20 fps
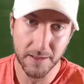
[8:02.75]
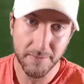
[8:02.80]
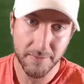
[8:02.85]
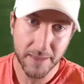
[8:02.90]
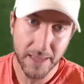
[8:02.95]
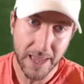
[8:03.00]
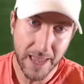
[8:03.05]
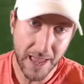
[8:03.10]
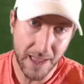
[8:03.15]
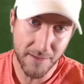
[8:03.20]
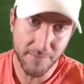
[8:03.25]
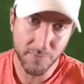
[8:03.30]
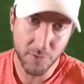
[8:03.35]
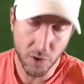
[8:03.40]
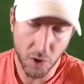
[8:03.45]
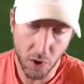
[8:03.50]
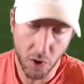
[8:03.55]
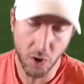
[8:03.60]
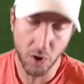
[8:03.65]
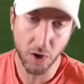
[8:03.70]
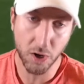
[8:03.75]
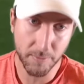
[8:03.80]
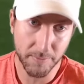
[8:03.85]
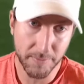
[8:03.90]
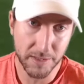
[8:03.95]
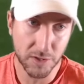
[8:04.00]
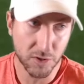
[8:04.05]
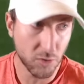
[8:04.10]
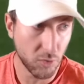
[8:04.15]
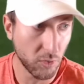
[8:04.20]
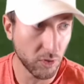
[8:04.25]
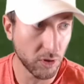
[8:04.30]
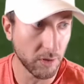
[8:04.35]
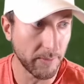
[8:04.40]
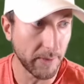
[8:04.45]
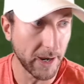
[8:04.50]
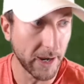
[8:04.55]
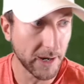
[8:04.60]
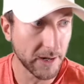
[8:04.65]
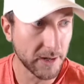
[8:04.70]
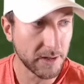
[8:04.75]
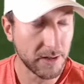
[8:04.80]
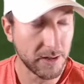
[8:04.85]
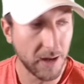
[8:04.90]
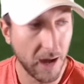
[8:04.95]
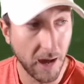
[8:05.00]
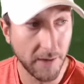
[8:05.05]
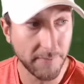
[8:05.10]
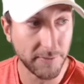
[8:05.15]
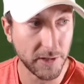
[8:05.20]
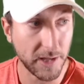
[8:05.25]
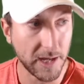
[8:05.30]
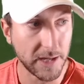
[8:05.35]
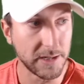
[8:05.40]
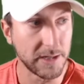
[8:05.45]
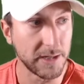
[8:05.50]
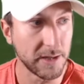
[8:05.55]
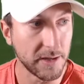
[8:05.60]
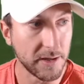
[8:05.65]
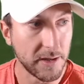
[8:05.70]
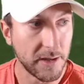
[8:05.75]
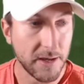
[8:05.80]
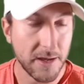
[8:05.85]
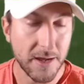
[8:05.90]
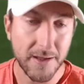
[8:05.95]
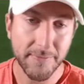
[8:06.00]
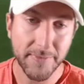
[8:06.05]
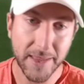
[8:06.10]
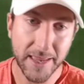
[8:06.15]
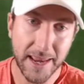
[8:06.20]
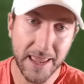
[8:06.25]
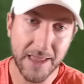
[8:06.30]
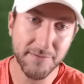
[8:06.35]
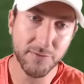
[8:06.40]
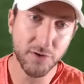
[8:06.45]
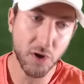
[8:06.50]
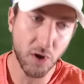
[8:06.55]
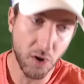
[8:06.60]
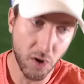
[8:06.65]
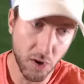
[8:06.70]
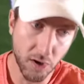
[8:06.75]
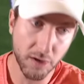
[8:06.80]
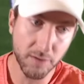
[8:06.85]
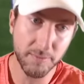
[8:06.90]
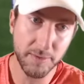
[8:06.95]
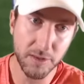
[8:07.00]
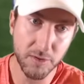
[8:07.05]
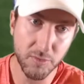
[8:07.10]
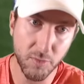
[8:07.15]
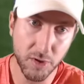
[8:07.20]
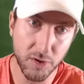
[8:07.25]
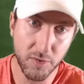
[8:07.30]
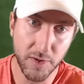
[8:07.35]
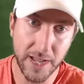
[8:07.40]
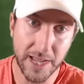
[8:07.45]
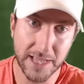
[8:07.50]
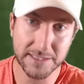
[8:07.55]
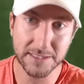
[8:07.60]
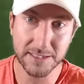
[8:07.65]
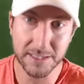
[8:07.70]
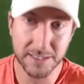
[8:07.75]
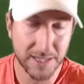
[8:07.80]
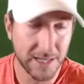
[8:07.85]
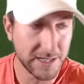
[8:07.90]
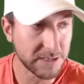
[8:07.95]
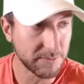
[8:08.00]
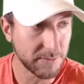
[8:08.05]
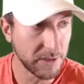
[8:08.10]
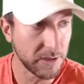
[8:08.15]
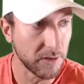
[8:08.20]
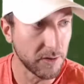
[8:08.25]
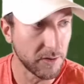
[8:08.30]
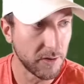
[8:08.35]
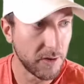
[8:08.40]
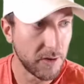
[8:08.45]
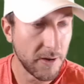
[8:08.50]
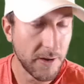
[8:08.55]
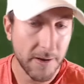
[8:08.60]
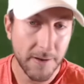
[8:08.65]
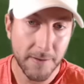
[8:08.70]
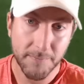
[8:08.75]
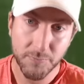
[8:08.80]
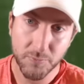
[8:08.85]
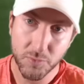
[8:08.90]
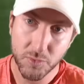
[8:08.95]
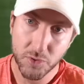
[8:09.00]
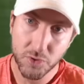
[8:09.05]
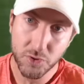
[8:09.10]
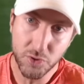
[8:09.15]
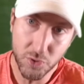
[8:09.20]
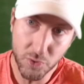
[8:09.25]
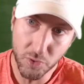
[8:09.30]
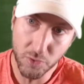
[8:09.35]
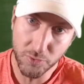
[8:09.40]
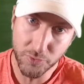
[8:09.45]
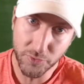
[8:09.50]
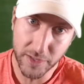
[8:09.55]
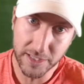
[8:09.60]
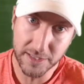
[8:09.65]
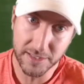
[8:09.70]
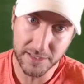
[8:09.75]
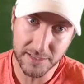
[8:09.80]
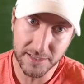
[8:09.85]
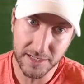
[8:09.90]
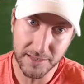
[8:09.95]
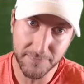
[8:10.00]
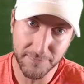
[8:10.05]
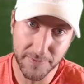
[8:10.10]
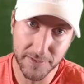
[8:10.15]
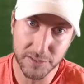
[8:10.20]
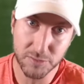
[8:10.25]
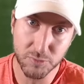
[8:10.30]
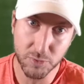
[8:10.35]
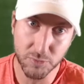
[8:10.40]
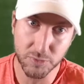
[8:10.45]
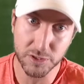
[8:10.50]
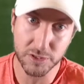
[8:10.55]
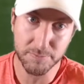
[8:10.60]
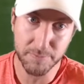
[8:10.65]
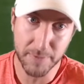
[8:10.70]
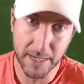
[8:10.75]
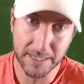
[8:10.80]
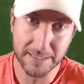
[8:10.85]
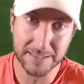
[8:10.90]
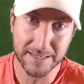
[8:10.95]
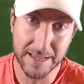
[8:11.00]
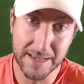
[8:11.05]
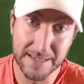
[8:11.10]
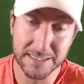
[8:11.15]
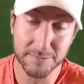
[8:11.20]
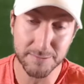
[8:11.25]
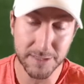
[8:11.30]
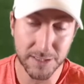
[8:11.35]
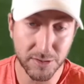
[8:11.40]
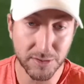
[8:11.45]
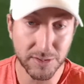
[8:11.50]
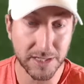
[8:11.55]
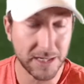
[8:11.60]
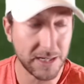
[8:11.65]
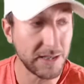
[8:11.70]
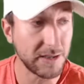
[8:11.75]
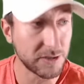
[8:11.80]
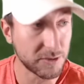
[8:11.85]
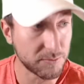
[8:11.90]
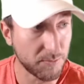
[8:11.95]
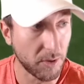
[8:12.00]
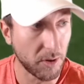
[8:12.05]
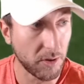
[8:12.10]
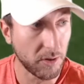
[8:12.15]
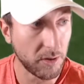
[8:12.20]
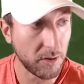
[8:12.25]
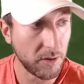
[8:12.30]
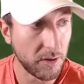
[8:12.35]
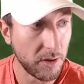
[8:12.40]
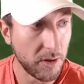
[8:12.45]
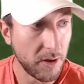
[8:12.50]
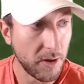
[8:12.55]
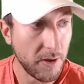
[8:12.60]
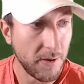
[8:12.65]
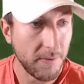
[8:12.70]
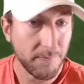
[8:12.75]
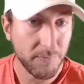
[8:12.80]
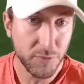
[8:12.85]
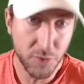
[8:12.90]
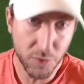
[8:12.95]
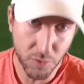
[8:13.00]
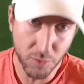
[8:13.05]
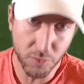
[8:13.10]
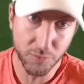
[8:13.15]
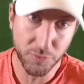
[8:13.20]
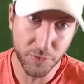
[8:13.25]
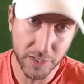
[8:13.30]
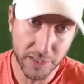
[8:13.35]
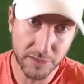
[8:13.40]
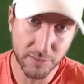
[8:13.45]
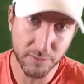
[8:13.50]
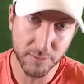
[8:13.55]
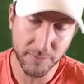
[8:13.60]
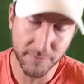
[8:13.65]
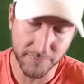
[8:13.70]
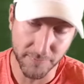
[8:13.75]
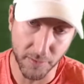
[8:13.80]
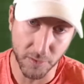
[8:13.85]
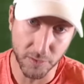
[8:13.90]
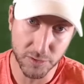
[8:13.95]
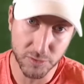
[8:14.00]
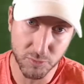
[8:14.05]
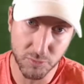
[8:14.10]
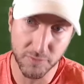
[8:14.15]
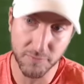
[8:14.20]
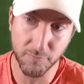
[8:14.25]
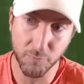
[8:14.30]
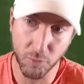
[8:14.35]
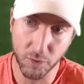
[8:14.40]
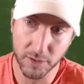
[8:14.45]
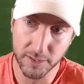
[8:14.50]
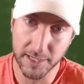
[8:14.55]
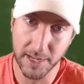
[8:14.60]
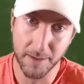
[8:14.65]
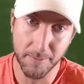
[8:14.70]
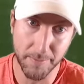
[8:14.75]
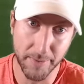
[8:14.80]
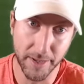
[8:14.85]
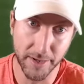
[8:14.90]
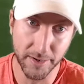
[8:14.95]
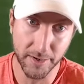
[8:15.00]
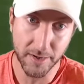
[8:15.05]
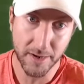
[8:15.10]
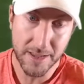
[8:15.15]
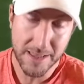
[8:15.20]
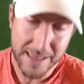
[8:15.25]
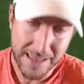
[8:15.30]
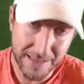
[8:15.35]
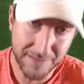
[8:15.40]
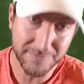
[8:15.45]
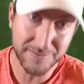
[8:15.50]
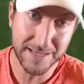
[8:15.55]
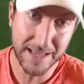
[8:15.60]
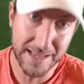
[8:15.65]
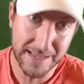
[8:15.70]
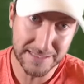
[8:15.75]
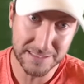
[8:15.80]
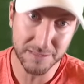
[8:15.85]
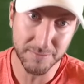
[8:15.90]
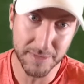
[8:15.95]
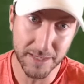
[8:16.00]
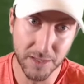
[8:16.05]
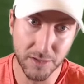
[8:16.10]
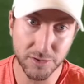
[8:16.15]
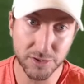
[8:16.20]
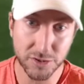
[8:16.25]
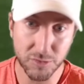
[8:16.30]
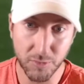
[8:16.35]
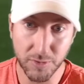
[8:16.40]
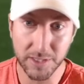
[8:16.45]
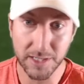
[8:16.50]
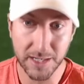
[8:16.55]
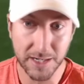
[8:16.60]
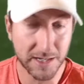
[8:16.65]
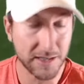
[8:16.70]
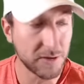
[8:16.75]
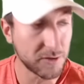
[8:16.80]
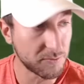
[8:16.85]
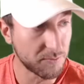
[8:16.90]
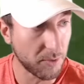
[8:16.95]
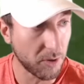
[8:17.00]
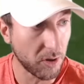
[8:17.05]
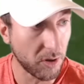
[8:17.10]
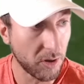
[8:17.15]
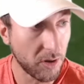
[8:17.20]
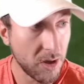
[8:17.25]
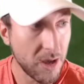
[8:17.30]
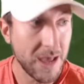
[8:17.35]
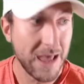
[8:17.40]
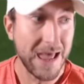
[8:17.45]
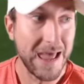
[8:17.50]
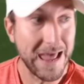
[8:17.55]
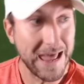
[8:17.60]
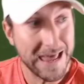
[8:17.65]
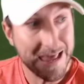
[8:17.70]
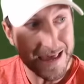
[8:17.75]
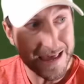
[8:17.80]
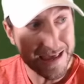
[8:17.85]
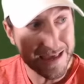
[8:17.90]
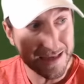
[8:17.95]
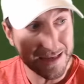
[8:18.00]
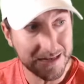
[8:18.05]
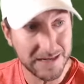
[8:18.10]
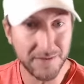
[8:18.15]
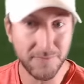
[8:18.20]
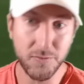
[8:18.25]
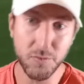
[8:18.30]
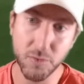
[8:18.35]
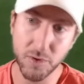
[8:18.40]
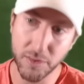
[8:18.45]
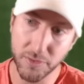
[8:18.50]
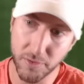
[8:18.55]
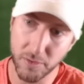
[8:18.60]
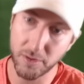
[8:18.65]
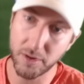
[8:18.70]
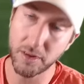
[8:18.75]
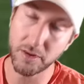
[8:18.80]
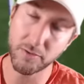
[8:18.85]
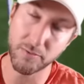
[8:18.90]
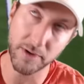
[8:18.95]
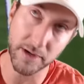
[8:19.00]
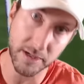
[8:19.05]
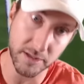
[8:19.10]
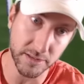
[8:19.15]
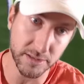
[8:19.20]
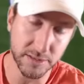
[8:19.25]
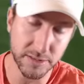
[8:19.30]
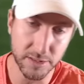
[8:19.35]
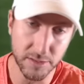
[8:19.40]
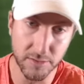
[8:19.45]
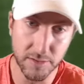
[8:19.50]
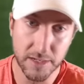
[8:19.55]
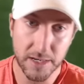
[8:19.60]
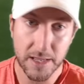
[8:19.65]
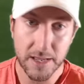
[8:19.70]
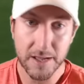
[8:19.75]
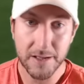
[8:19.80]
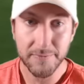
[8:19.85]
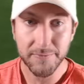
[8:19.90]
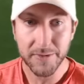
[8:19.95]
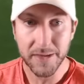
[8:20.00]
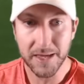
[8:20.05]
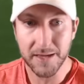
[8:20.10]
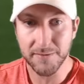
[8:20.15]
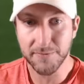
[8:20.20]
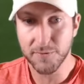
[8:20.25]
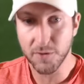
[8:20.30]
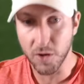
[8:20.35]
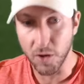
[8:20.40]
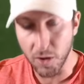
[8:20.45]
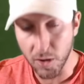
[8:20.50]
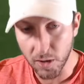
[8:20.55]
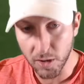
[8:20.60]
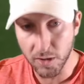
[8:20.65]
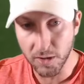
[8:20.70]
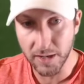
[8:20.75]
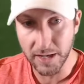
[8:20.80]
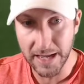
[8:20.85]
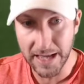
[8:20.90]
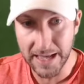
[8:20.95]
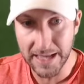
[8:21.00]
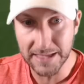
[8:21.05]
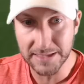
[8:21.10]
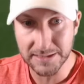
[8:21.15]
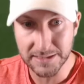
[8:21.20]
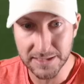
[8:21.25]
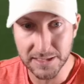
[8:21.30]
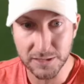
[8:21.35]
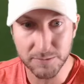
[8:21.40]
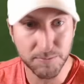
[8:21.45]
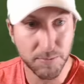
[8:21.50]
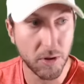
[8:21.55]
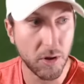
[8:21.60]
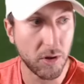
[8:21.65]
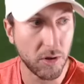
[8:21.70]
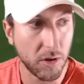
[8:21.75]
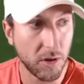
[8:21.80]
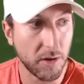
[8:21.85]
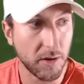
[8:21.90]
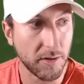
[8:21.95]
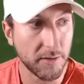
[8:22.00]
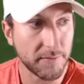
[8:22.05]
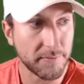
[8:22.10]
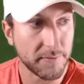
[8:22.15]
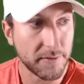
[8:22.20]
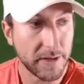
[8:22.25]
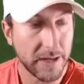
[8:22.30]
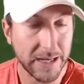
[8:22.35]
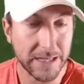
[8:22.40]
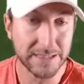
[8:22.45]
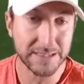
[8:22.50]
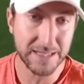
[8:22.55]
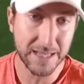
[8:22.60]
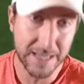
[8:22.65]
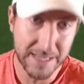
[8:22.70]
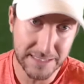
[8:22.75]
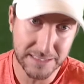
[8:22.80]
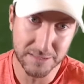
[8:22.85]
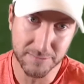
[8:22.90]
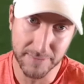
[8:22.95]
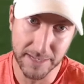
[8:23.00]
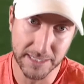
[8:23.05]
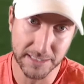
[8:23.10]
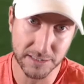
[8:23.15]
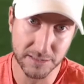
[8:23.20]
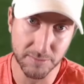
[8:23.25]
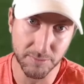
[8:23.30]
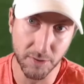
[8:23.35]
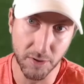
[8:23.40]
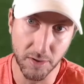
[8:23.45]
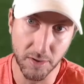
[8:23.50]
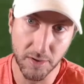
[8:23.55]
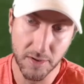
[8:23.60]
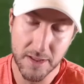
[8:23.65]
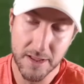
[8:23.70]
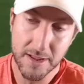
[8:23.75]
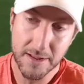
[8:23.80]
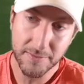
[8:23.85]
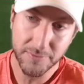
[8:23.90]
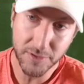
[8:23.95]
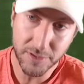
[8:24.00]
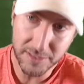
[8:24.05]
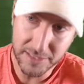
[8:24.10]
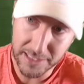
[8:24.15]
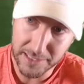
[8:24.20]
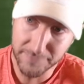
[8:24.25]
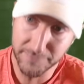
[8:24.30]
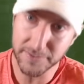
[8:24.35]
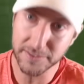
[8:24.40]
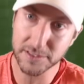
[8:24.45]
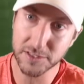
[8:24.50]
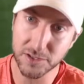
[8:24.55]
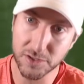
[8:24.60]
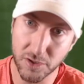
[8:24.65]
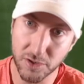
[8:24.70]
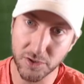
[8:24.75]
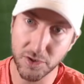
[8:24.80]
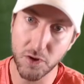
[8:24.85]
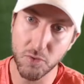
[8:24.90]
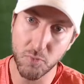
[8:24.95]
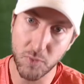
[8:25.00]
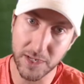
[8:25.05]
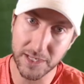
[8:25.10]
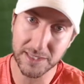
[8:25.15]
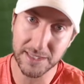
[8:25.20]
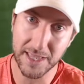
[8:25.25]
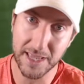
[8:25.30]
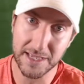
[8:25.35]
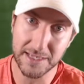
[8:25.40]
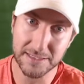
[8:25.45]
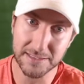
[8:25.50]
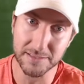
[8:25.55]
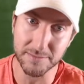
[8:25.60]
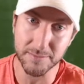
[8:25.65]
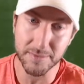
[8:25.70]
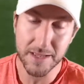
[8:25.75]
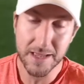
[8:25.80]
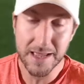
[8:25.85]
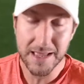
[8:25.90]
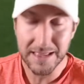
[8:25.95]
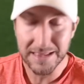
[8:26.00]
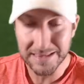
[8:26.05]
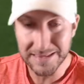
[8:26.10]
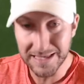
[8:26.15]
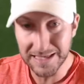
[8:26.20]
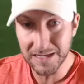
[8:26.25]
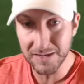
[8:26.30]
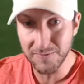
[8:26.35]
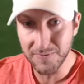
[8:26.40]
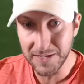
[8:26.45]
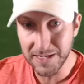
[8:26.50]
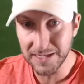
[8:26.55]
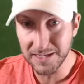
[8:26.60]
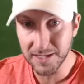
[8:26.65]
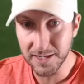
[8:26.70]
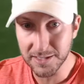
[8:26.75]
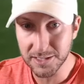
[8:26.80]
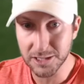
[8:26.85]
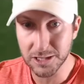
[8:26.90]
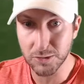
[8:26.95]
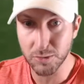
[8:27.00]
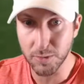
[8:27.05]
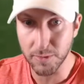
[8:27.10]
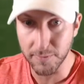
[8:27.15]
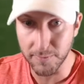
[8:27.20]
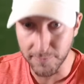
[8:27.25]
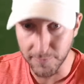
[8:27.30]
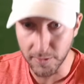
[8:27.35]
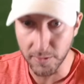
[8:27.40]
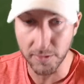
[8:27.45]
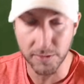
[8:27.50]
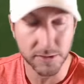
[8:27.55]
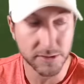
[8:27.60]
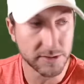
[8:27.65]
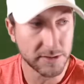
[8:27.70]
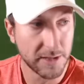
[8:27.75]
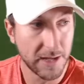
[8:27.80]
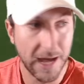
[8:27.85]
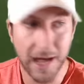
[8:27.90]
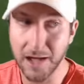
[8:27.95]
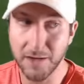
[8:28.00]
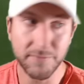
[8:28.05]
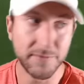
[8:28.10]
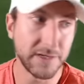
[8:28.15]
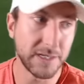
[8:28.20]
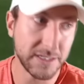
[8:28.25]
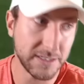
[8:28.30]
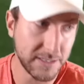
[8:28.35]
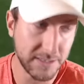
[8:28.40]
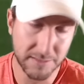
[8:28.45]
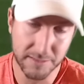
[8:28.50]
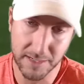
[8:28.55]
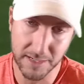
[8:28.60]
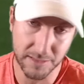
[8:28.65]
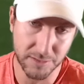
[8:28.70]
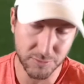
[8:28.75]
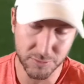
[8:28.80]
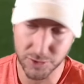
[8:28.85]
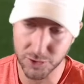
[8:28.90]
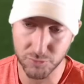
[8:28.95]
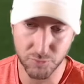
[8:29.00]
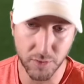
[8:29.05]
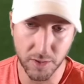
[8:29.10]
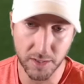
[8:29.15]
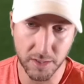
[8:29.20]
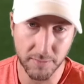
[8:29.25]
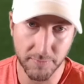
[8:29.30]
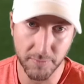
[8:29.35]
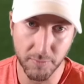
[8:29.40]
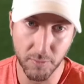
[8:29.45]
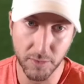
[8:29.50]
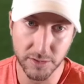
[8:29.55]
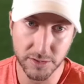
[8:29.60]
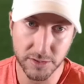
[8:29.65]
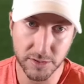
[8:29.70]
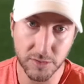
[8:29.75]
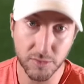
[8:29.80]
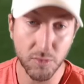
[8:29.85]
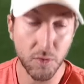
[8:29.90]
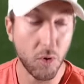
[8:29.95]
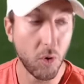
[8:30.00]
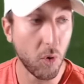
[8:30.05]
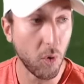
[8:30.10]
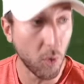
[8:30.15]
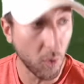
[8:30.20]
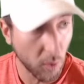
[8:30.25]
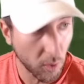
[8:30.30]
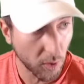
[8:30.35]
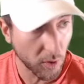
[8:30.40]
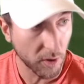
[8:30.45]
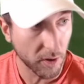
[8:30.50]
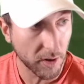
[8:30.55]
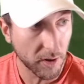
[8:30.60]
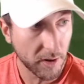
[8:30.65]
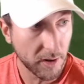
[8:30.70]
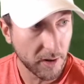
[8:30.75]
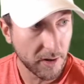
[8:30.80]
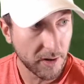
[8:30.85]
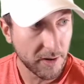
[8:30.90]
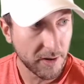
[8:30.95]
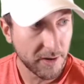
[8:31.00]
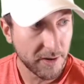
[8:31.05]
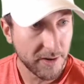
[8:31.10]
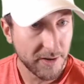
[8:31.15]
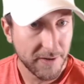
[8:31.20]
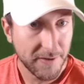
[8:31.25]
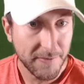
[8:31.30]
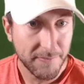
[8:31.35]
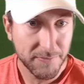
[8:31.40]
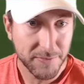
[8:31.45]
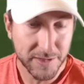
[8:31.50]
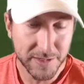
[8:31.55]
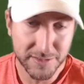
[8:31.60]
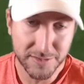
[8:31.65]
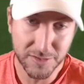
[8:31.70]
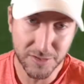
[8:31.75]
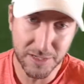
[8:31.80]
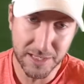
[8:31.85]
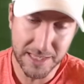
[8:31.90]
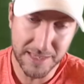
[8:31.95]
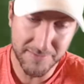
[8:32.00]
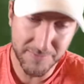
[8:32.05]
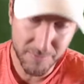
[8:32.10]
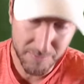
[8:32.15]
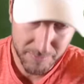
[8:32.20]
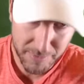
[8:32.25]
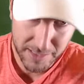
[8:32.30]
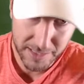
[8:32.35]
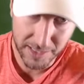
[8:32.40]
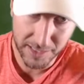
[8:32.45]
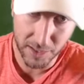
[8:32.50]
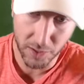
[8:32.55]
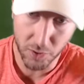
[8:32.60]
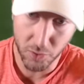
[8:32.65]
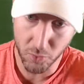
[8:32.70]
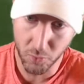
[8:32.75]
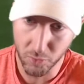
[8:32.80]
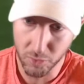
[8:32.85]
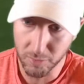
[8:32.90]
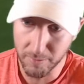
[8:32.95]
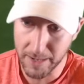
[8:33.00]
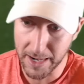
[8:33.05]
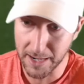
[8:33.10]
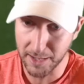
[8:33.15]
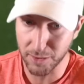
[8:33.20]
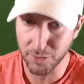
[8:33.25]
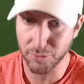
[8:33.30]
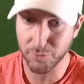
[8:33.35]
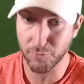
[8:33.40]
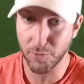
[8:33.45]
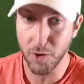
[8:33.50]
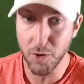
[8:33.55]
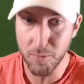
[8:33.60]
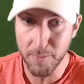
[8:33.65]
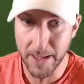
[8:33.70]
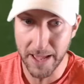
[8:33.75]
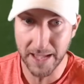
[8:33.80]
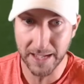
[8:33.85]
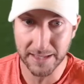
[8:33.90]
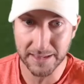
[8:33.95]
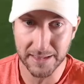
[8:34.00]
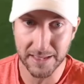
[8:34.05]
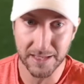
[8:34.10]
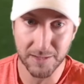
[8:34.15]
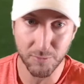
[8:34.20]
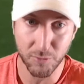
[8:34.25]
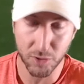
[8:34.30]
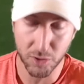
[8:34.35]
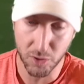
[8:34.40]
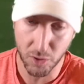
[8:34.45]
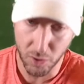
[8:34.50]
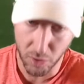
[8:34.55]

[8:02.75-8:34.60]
it. Have Carr be the quarterback, novel idea, and have Carr be the one who hands it to Taysom Hill. You don't think the defense would respect Taysom Hill getting this ball? You don't think the reverse would have worked out better if Taysom Hill is the one getting this ball? And if you want to throw another wrinkle into it, if Carr hands this ball off and Taysom has the ball, the defense is going to go with Taysom. Then if he does the reverse, Alvin can just run it if he wants to. Or this could even be like a quarterback throwback thing where